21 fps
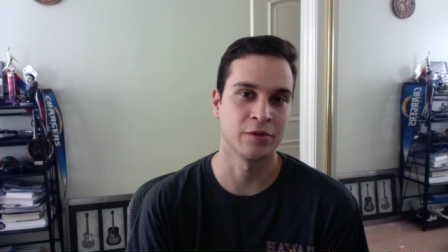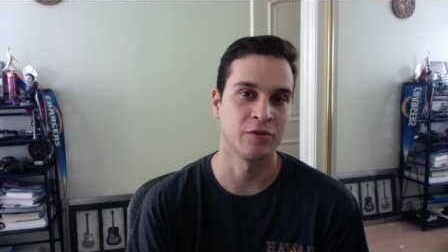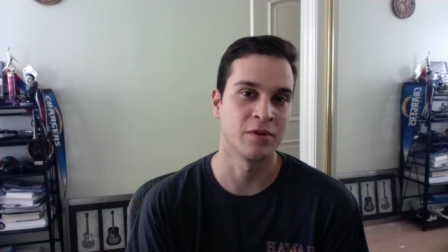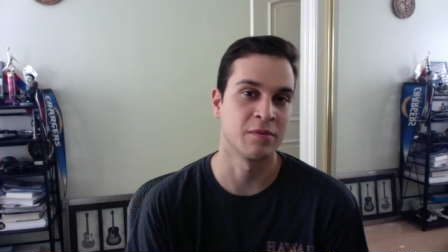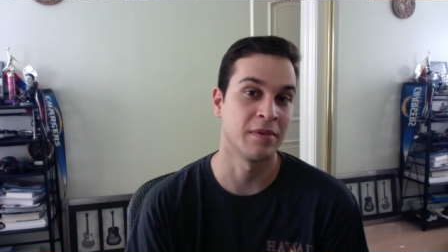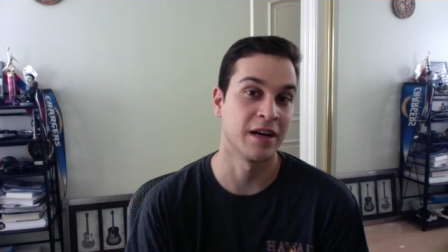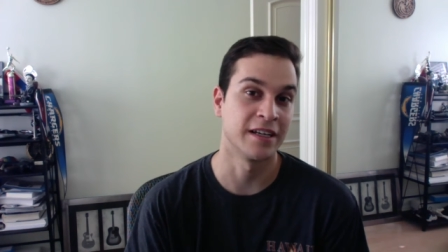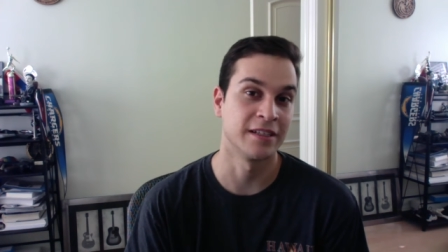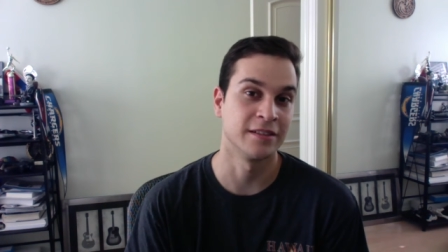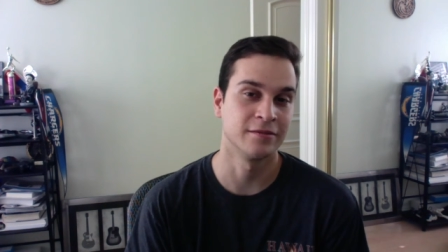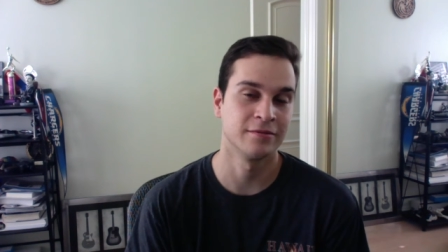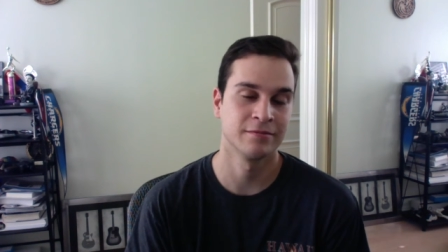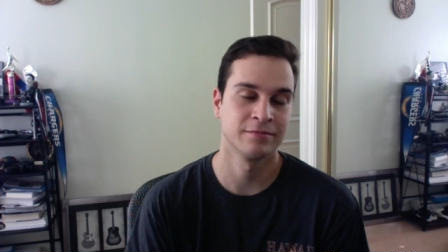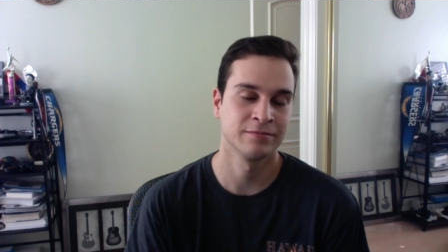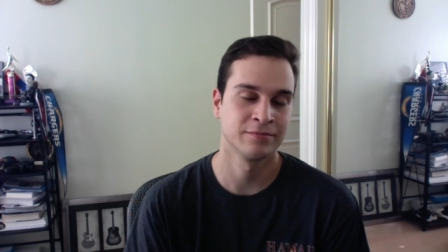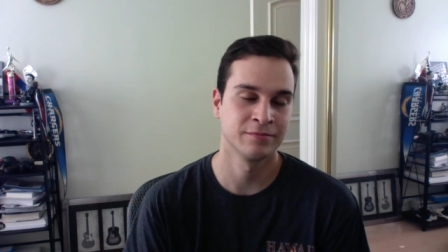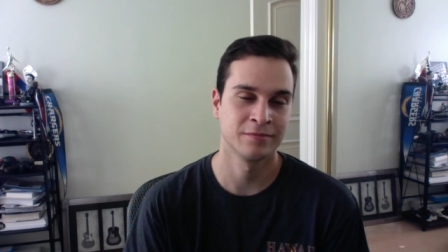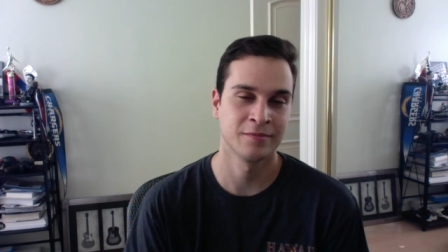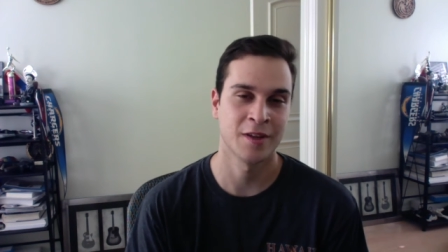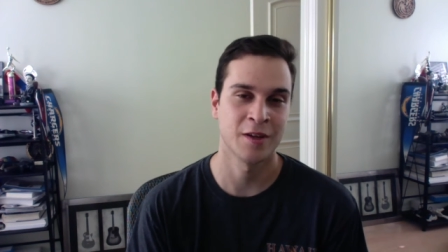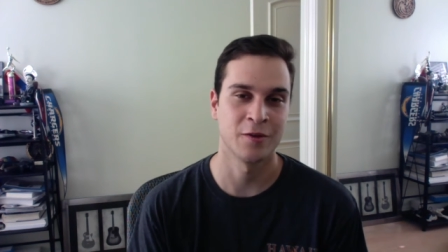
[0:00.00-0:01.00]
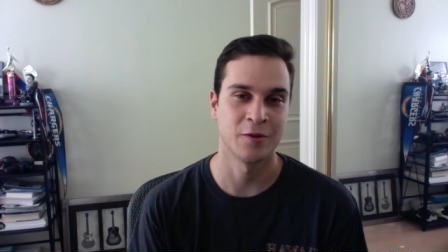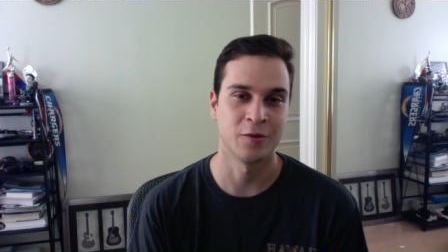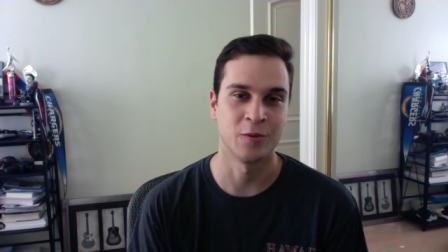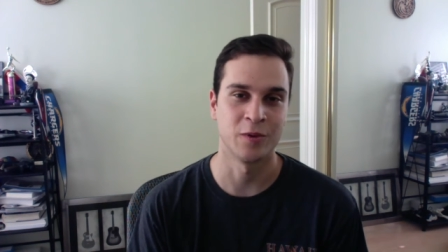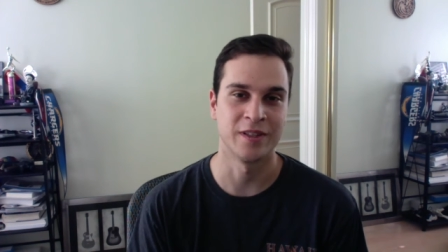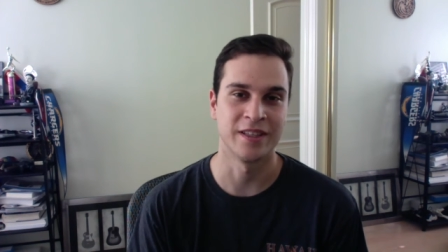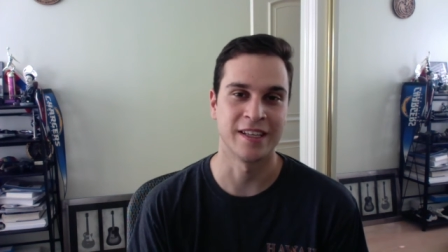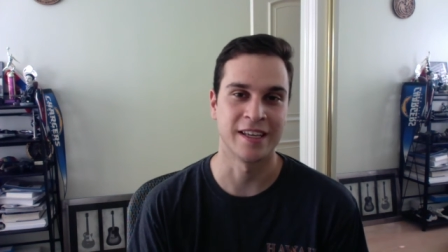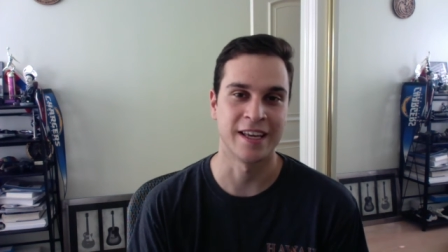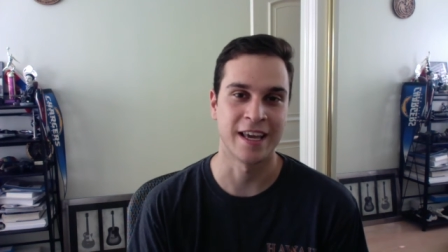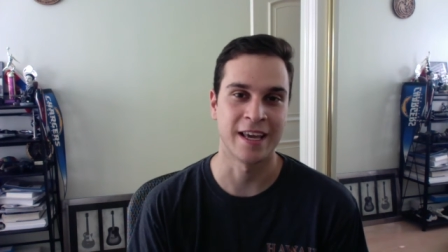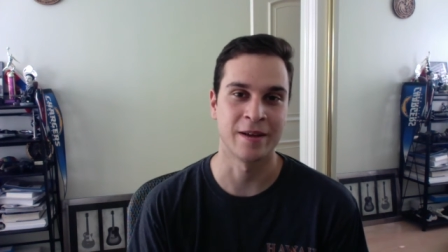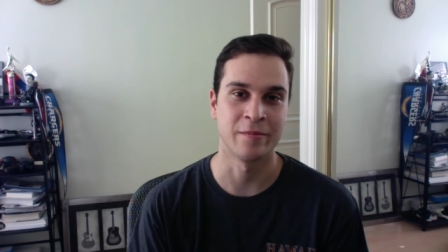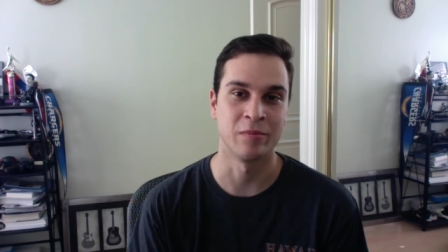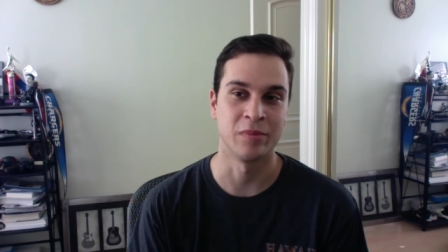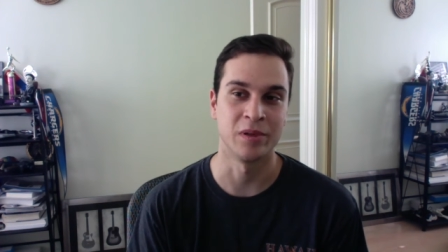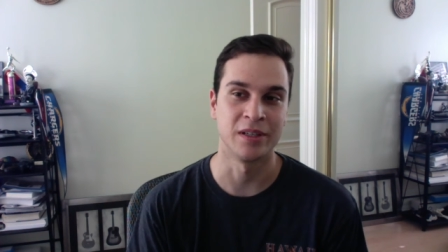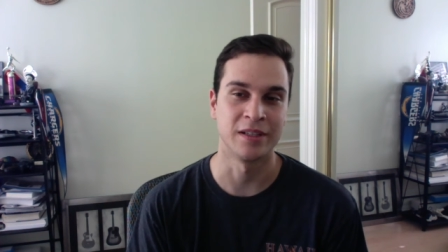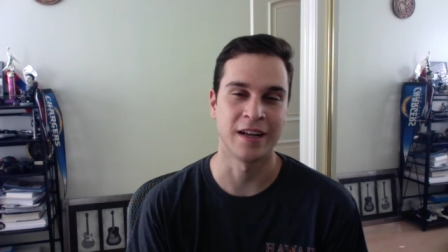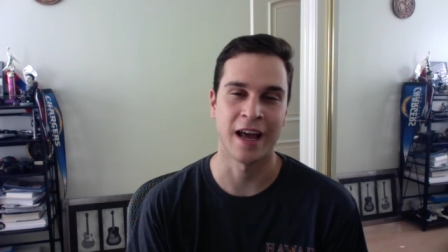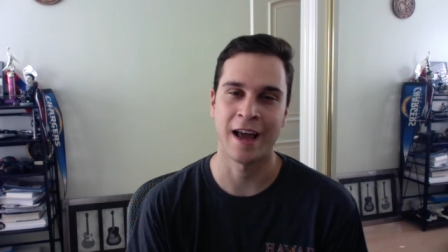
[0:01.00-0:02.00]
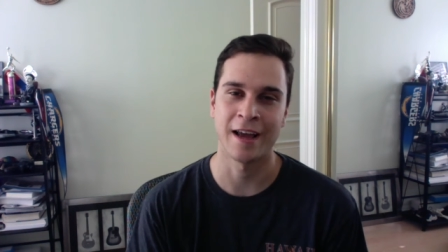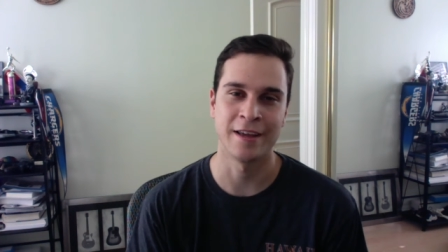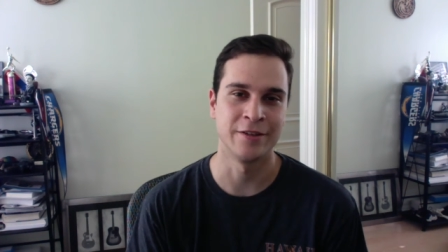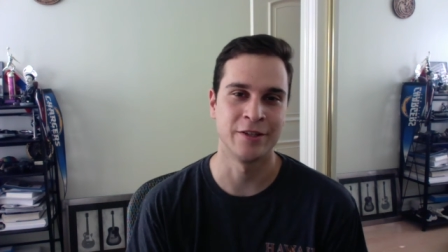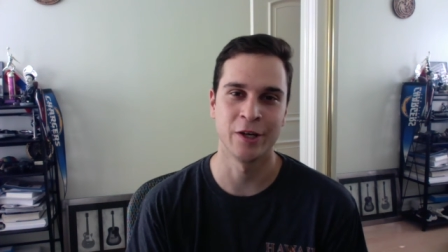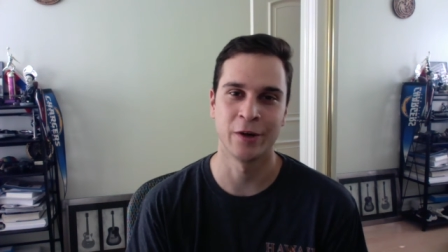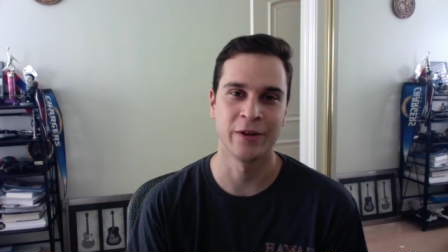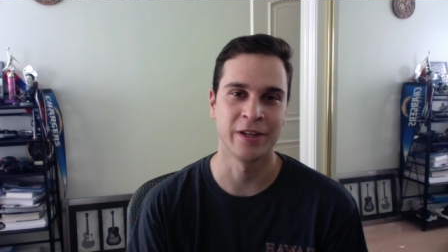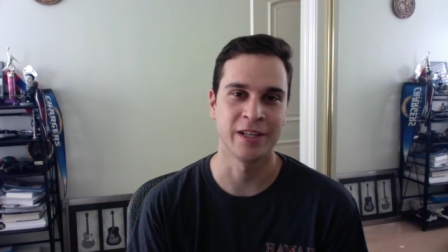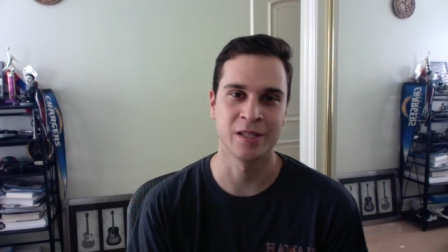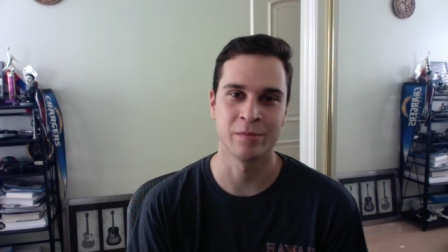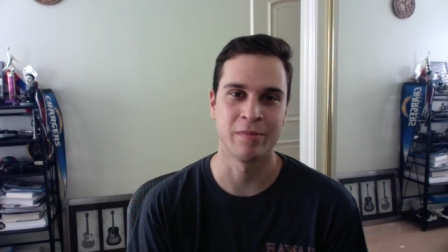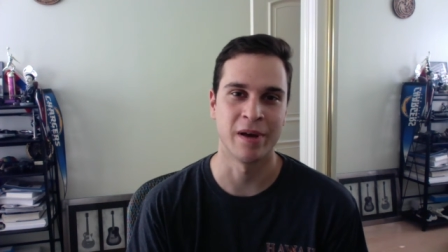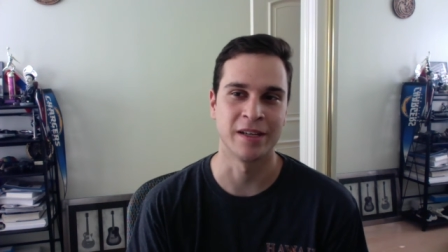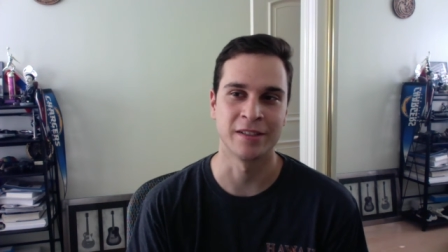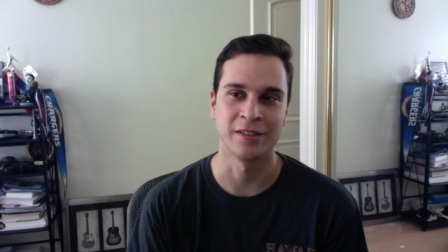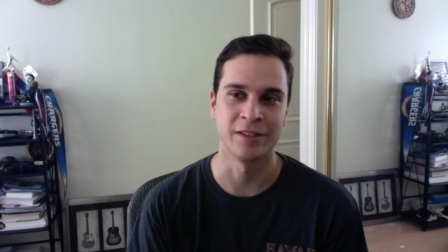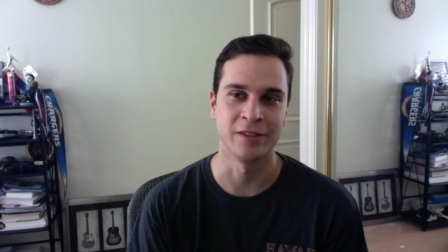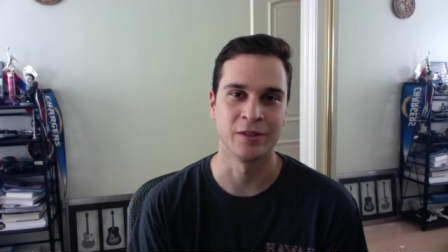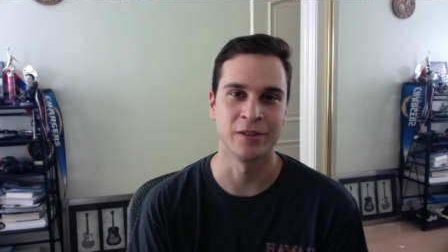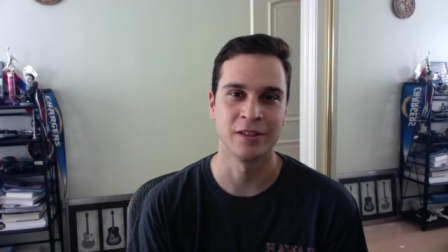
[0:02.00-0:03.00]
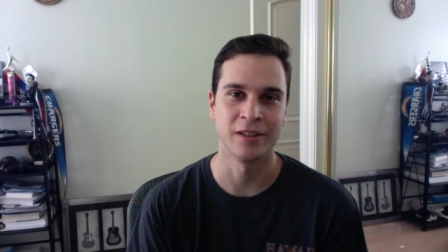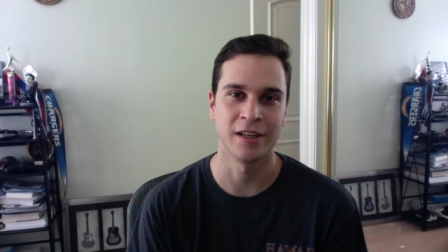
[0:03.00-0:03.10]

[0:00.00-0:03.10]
We might win the game, but I don't expect to.